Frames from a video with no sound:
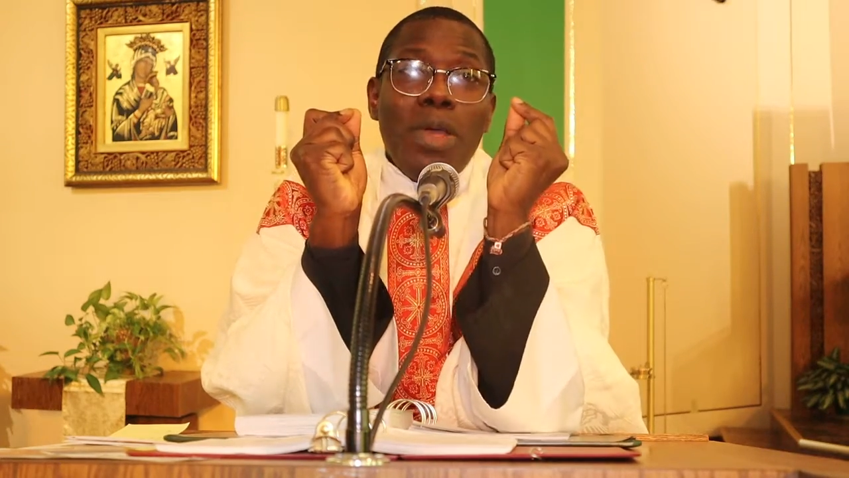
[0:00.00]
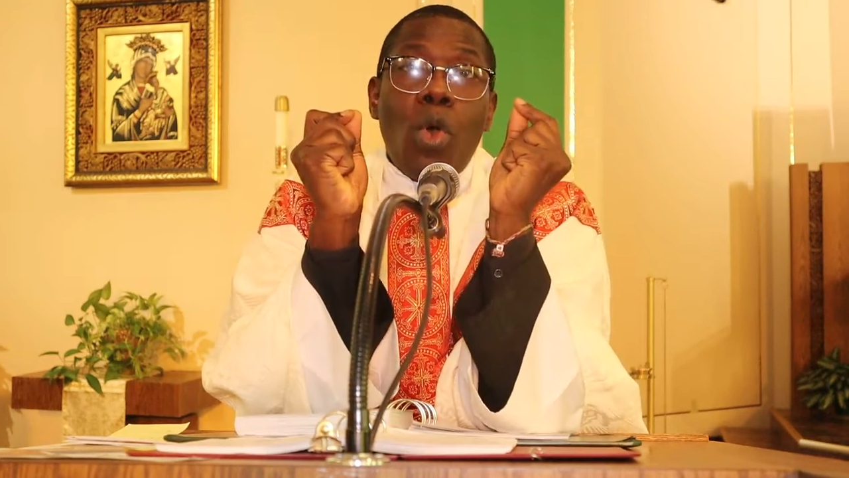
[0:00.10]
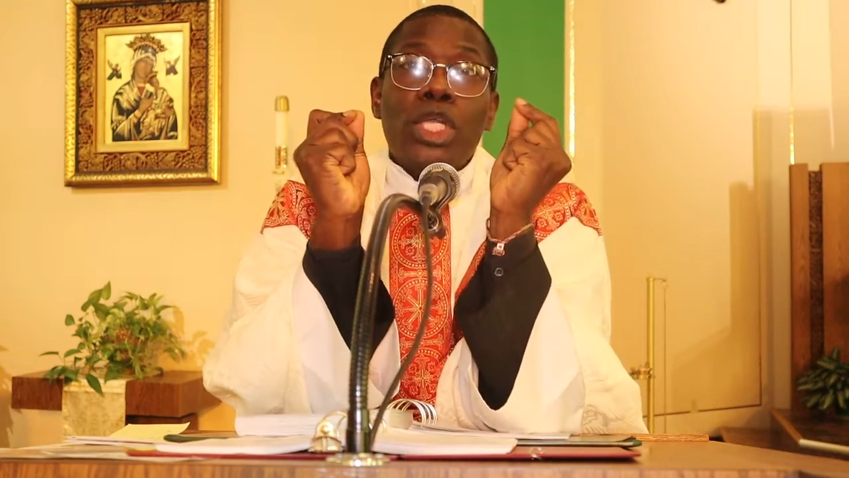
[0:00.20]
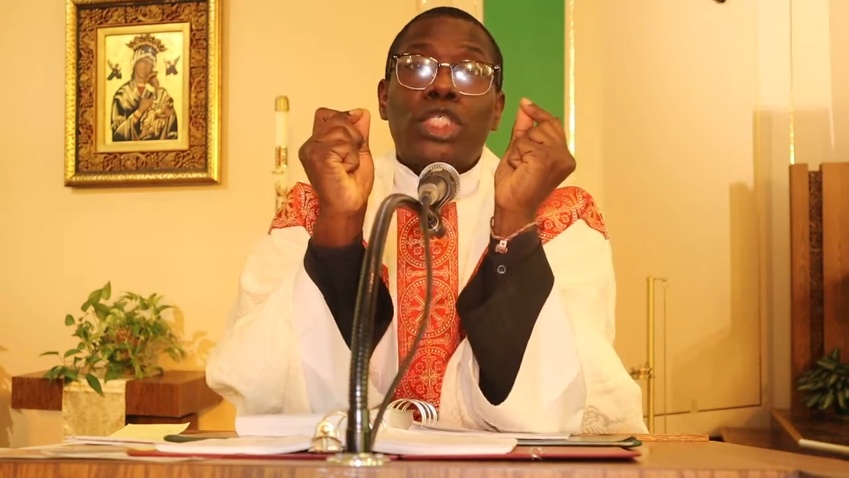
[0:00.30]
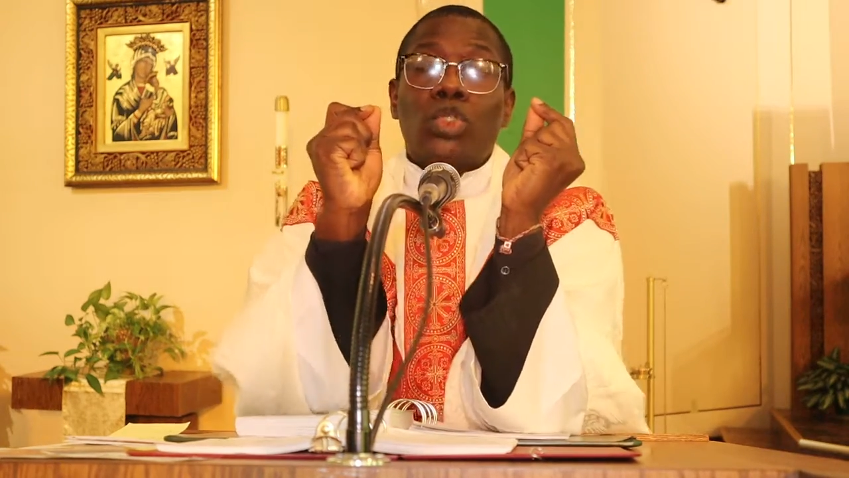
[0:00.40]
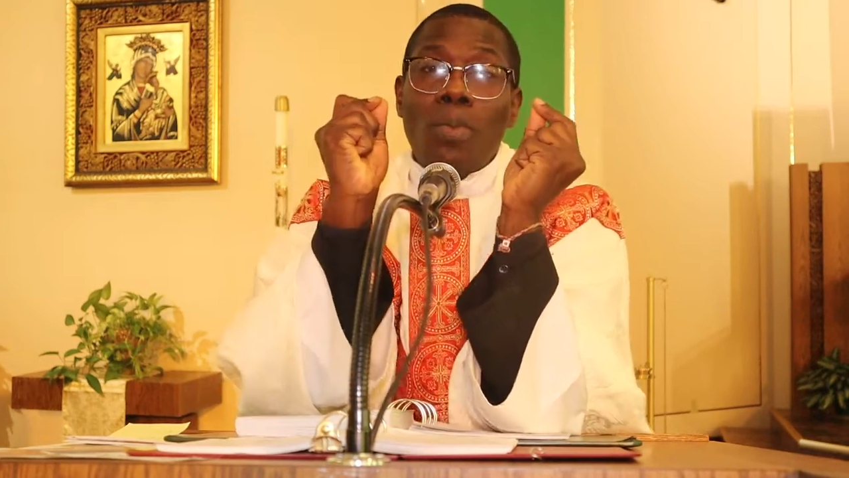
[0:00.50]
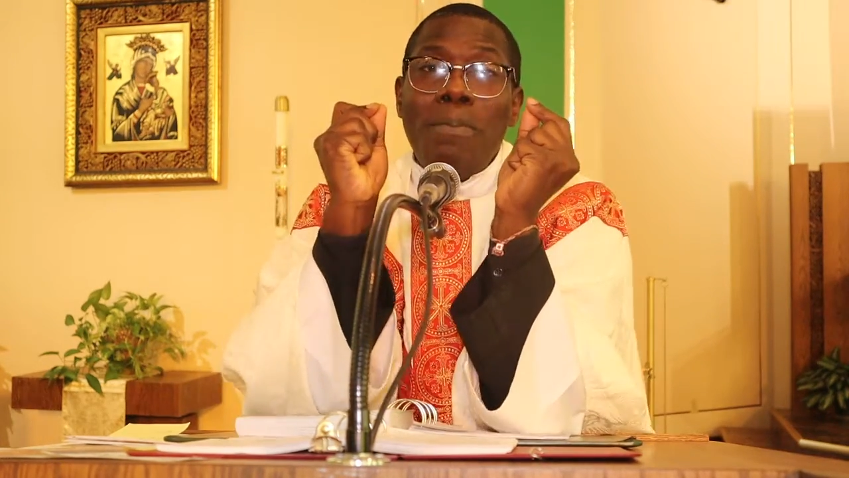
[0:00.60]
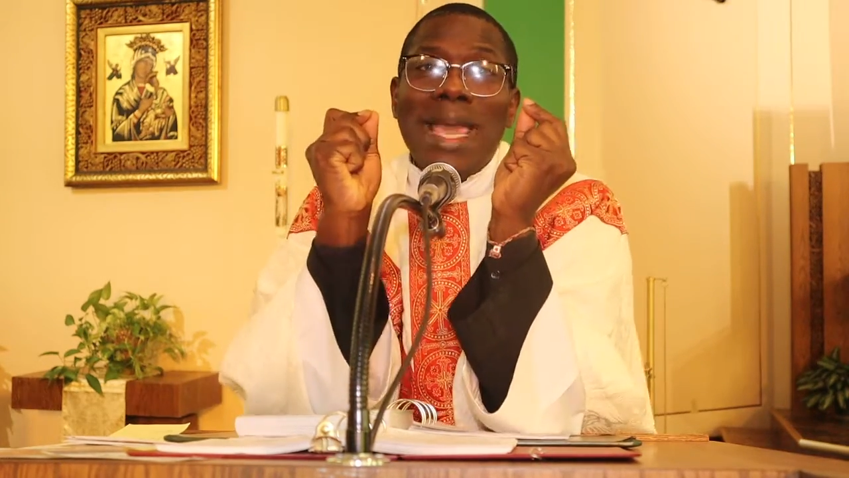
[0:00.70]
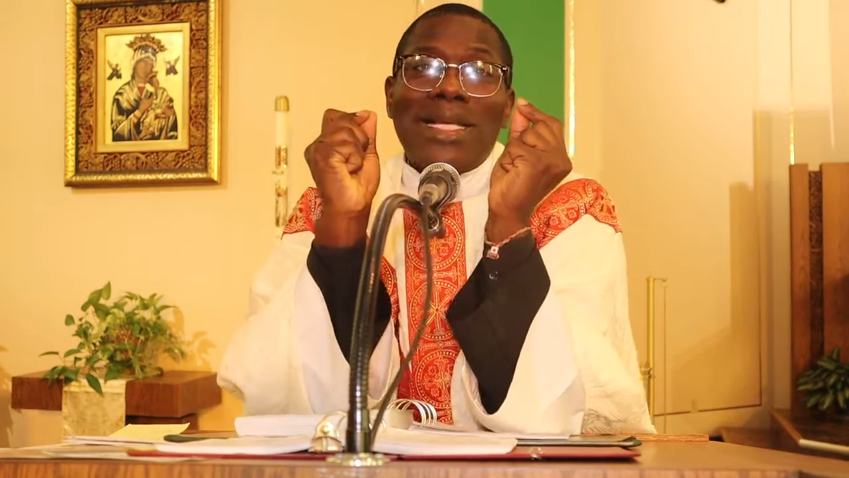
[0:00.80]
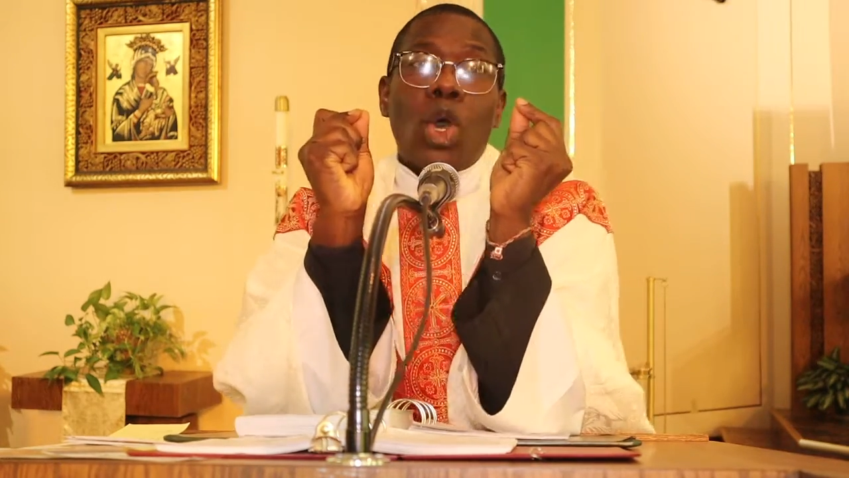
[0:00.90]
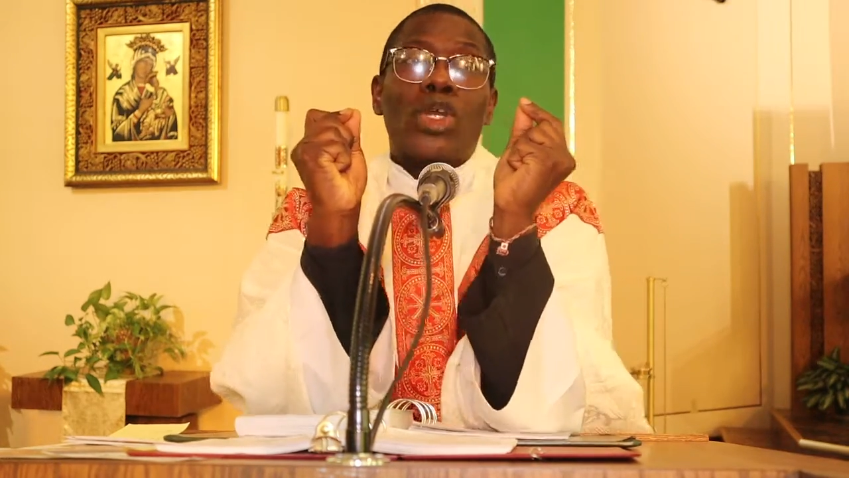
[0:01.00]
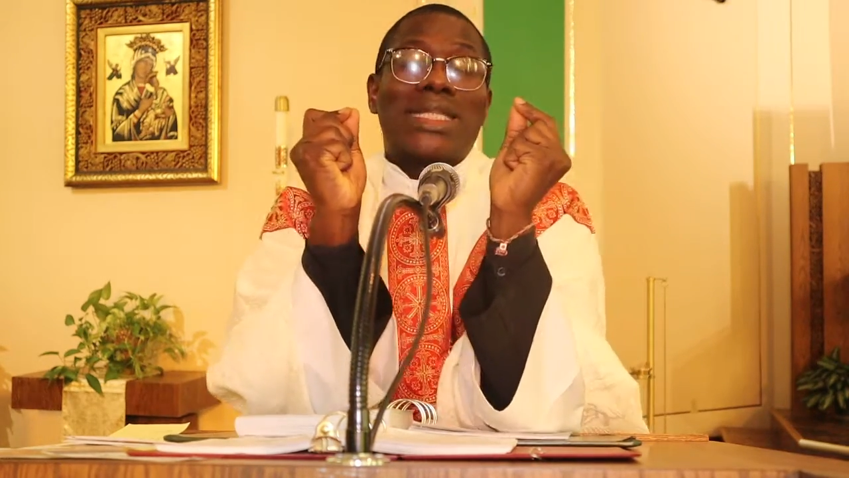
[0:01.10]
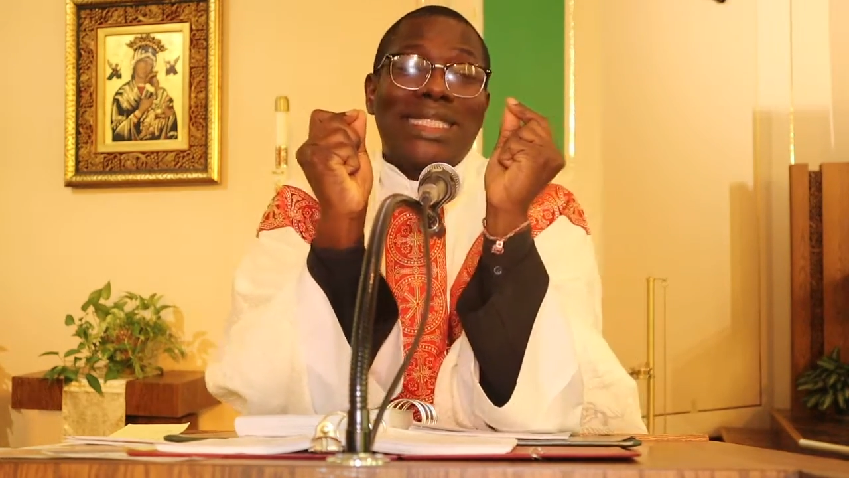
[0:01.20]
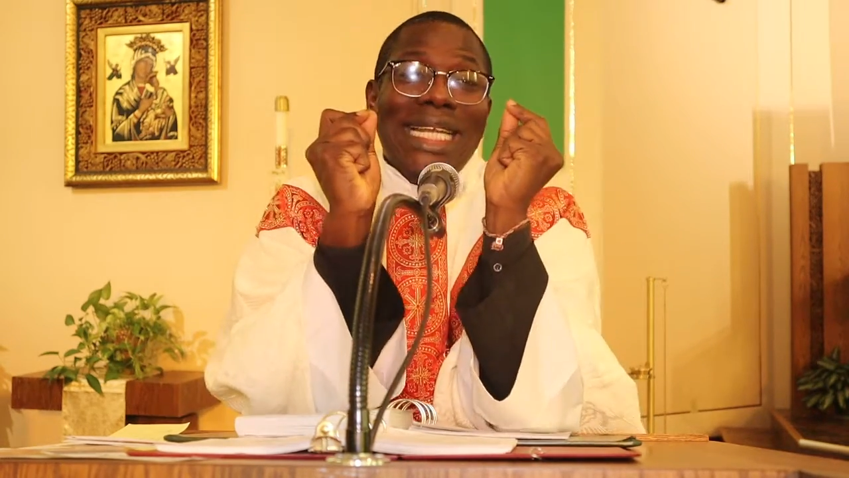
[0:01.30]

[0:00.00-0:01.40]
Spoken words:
wants to make us